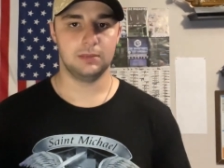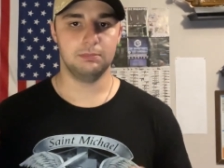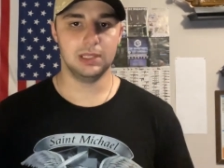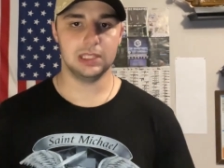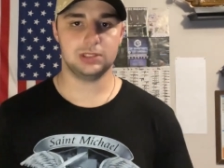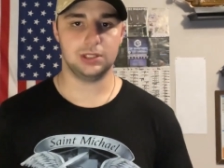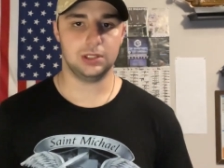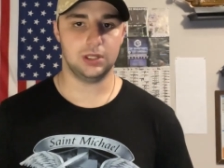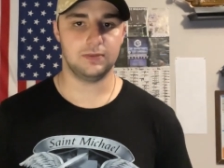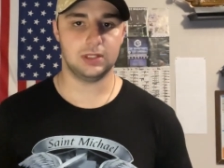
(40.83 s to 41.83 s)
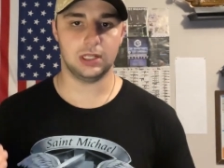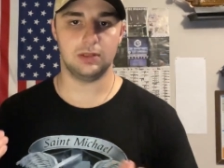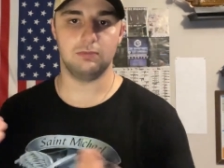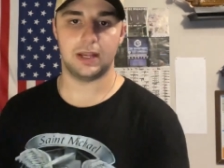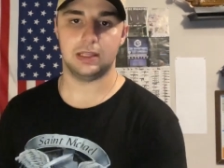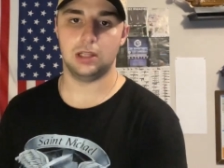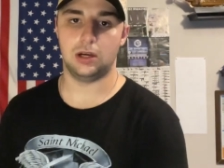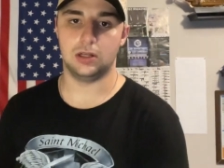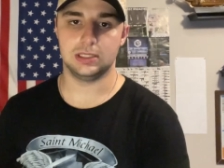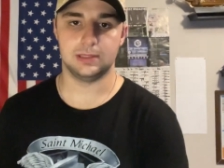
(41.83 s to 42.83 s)
militia of gun right
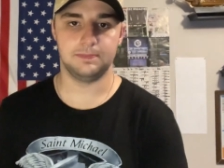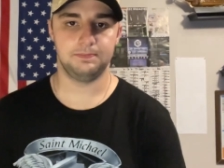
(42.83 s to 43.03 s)
laws.